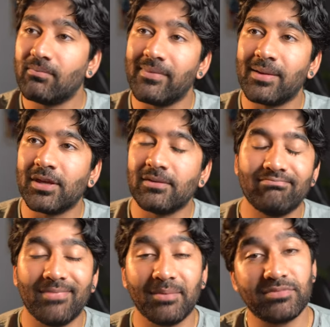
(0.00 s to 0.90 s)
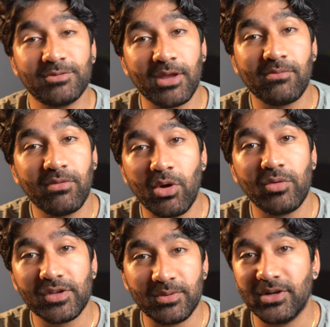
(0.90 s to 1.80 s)
Maybe I'm speaking from my
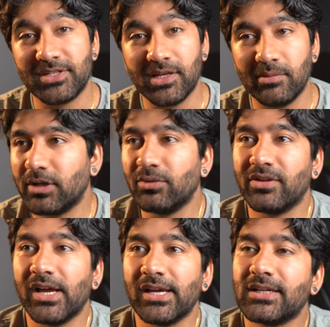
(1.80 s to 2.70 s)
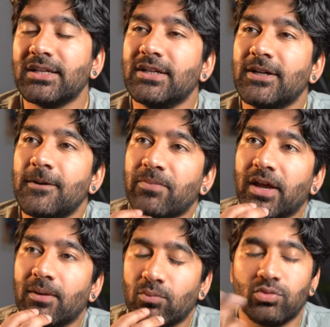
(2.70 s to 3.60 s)
own experience here, but it was like,
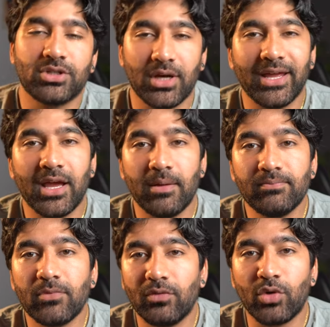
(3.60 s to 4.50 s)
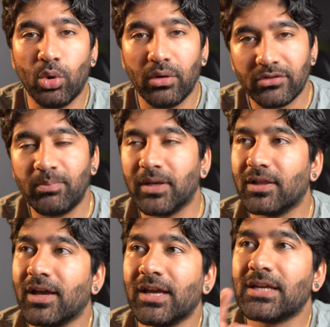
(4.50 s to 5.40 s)
which I am, of course,
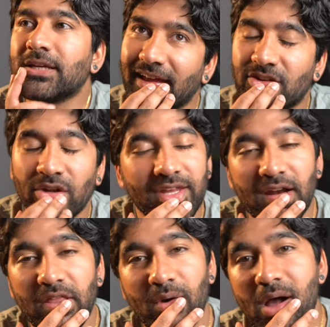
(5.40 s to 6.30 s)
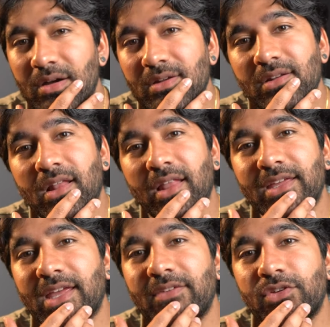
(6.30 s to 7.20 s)
but like, it's not the end of the world.
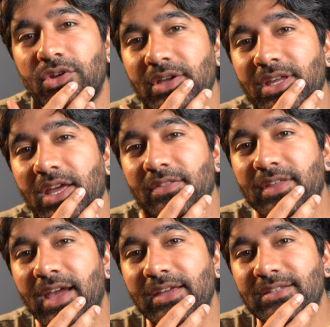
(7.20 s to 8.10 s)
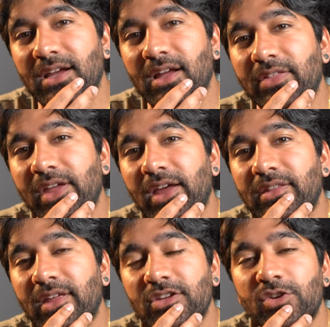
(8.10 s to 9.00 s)
Like if you don't get the ATAR
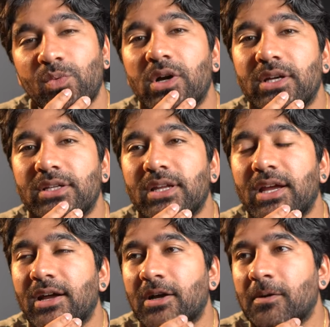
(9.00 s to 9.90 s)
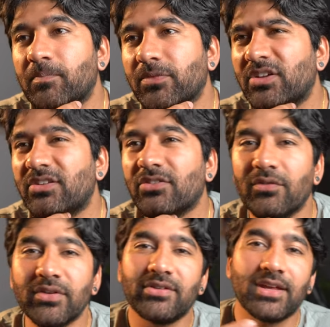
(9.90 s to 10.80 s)
that you want, because there's
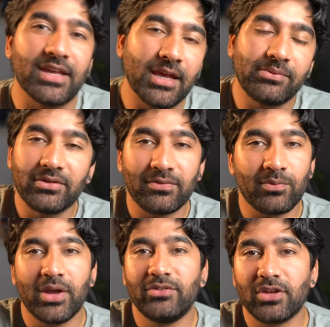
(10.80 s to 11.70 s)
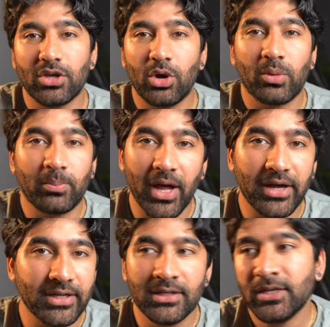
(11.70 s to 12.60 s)
obviously heaps of different ways you can go
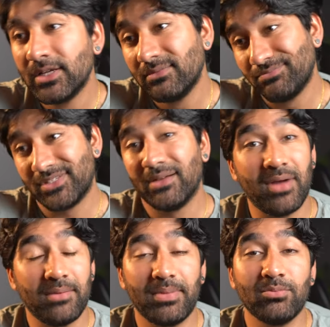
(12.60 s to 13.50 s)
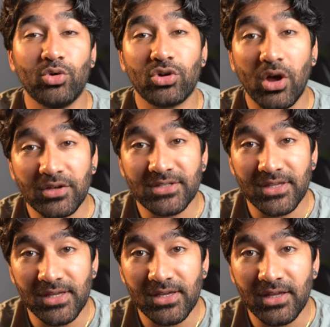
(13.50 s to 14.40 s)
about it. Some might be more
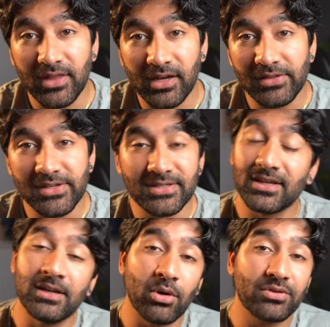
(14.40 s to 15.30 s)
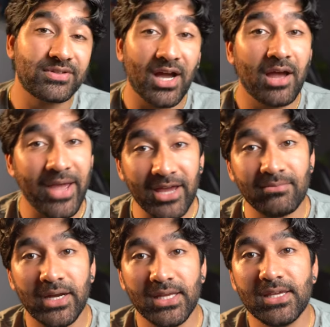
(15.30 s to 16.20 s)
costly than others in both time
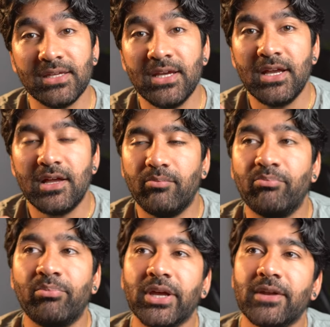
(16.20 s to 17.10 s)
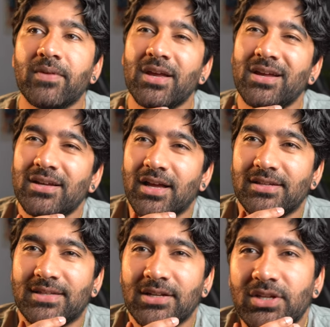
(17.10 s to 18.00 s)
and money, but
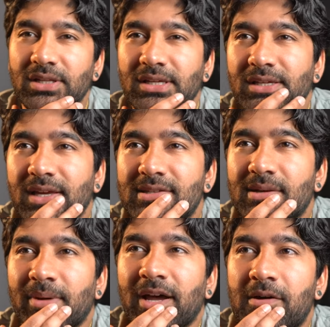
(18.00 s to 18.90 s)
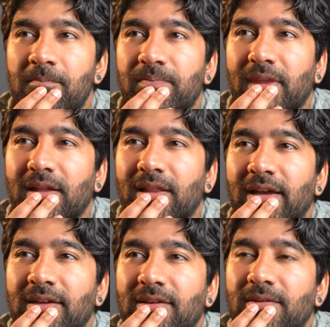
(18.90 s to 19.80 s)
essentially it's about
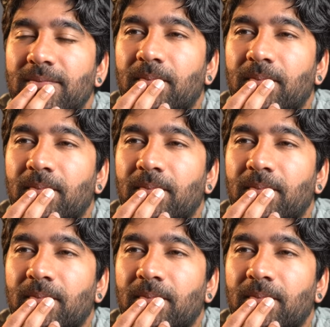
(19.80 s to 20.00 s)
like